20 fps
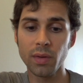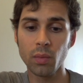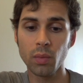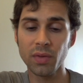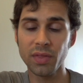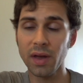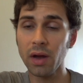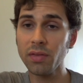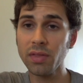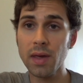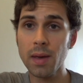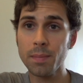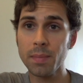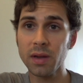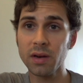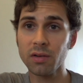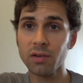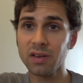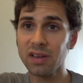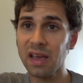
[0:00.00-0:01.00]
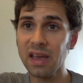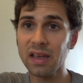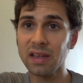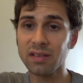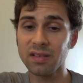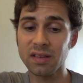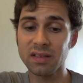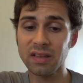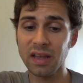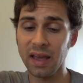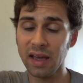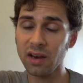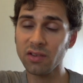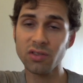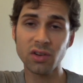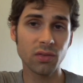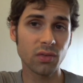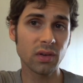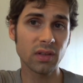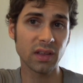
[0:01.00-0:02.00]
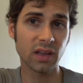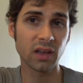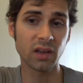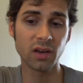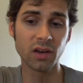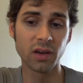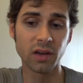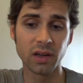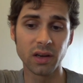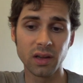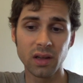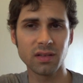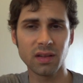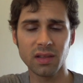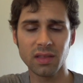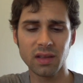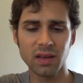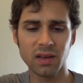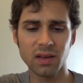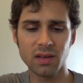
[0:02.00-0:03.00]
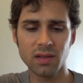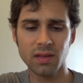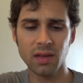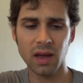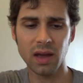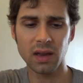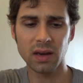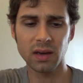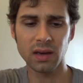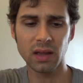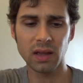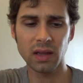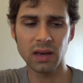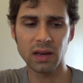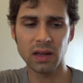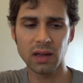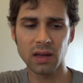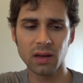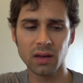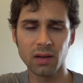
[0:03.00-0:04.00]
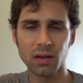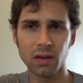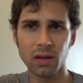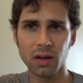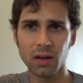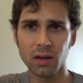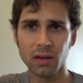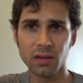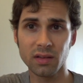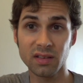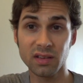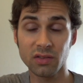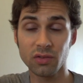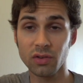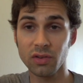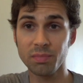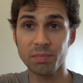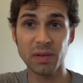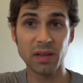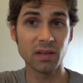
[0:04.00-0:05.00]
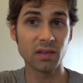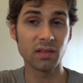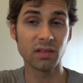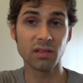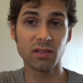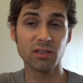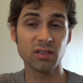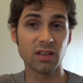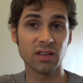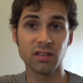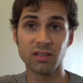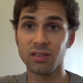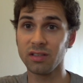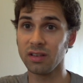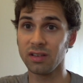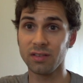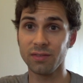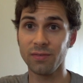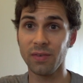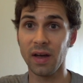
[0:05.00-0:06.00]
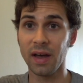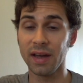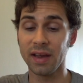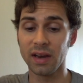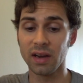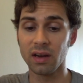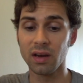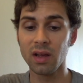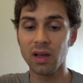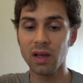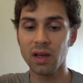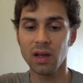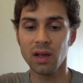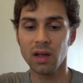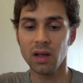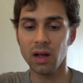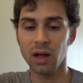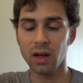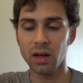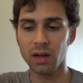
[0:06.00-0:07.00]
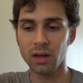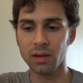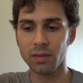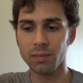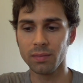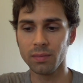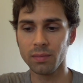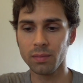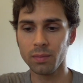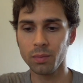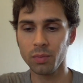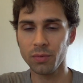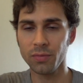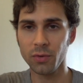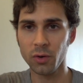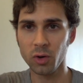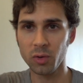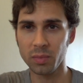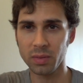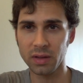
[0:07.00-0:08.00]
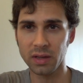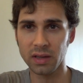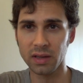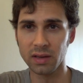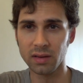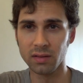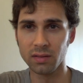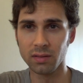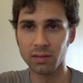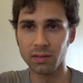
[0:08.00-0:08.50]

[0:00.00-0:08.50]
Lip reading: without that bitter taste, it's actually really good. I think that eating citrus peels is fine, preferably